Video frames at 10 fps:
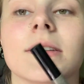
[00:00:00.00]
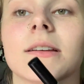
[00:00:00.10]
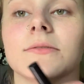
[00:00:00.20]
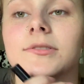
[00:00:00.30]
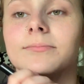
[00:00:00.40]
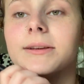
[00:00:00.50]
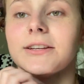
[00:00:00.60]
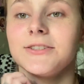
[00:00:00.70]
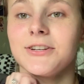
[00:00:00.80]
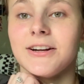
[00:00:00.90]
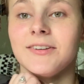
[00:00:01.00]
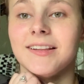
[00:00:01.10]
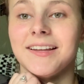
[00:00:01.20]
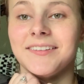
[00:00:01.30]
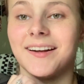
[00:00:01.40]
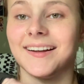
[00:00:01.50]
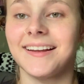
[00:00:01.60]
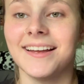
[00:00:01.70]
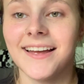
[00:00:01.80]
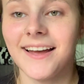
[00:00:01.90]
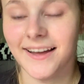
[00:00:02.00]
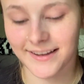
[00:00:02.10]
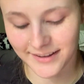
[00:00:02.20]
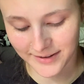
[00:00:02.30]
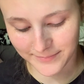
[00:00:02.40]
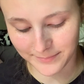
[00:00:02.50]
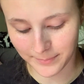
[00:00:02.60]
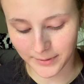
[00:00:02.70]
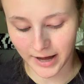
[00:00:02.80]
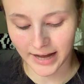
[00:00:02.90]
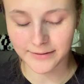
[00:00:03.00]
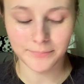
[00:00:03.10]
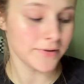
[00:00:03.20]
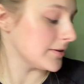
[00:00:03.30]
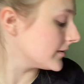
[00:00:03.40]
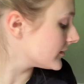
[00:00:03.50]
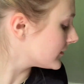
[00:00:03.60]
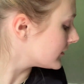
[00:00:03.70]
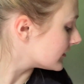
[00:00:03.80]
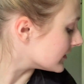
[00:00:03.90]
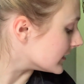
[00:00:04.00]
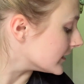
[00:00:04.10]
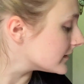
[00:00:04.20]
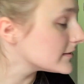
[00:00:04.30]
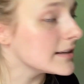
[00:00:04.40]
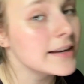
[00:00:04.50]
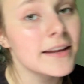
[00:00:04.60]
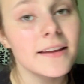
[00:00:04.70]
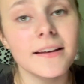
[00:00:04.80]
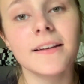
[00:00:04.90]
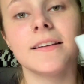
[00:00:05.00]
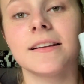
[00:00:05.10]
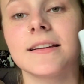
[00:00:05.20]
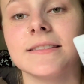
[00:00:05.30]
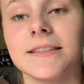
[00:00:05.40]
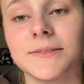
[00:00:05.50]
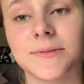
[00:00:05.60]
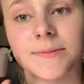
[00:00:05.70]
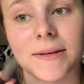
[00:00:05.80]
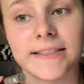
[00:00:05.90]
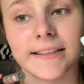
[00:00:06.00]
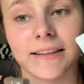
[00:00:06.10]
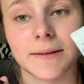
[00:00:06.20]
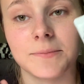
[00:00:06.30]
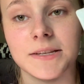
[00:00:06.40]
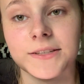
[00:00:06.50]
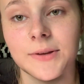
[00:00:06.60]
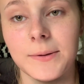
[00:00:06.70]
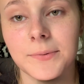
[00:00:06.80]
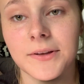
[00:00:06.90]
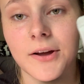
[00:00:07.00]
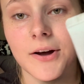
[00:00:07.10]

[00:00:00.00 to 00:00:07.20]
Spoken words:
I'm making sure I read that right. But I put this in it because this was basically empty, so I put